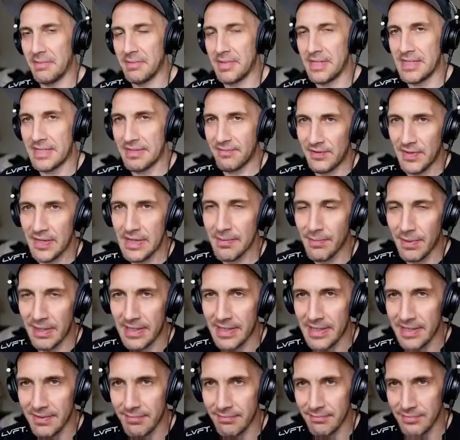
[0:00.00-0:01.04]
I mean, if
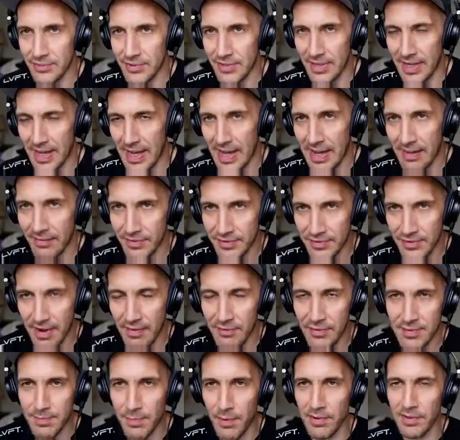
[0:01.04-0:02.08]
anybody should have a
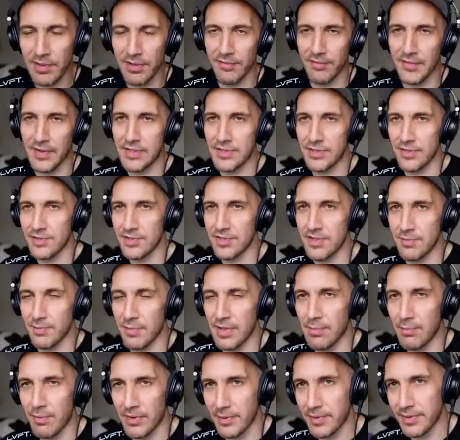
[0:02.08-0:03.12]
Travis Barker feature, it should
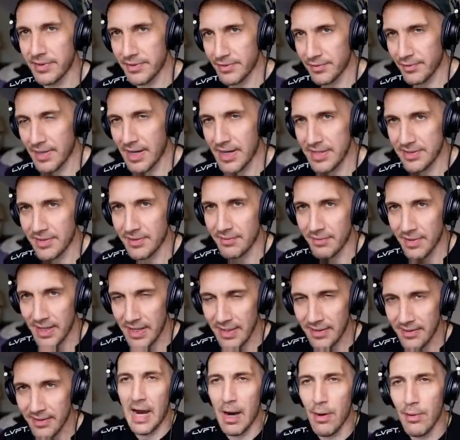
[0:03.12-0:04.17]
be Bring Me the Horizon,
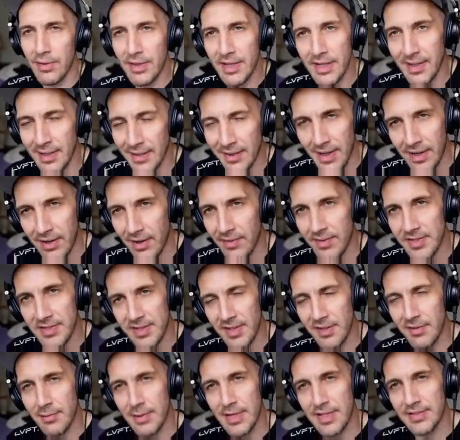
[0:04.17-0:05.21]
right? How are they going to let all these
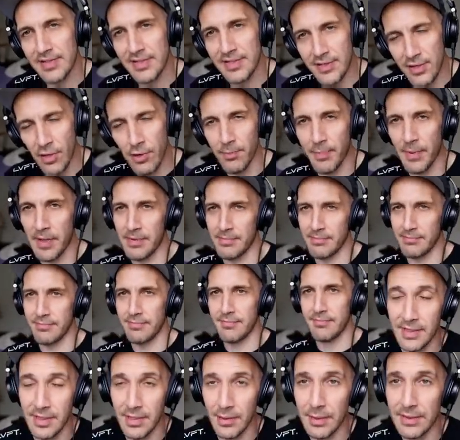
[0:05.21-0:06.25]
other bands scoop them?
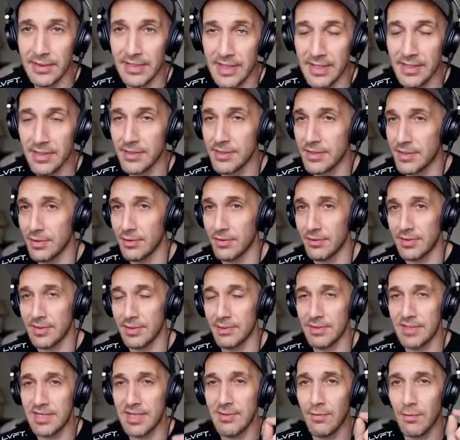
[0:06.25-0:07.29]
You know what they could do
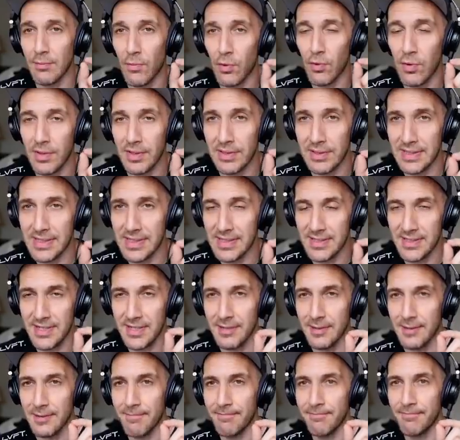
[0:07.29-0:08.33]
that was even more elite
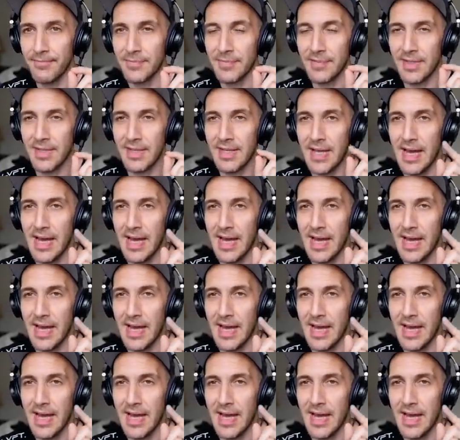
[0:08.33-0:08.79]
tier? than